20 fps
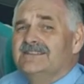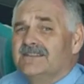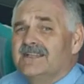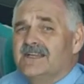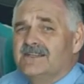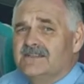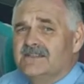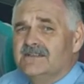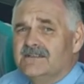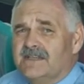
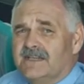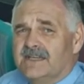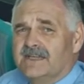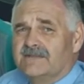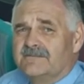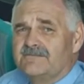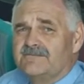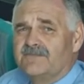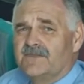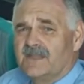They're doing
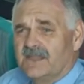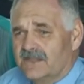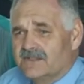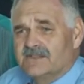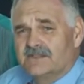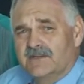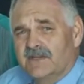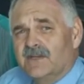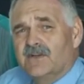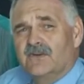it. They're
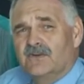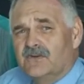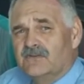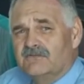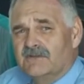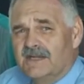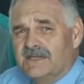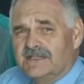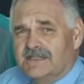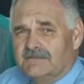doing it
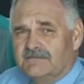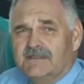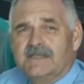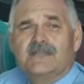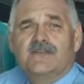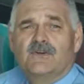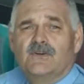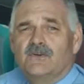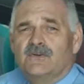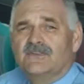already. We
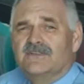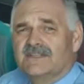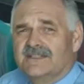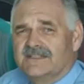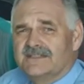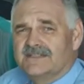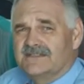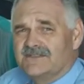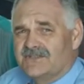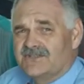call
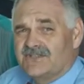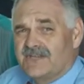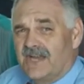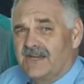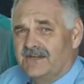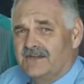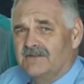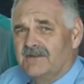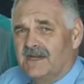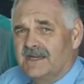this
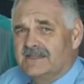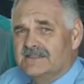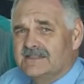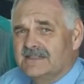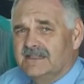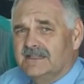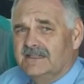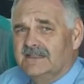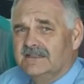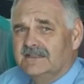shadow
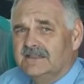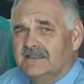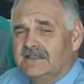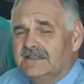IT.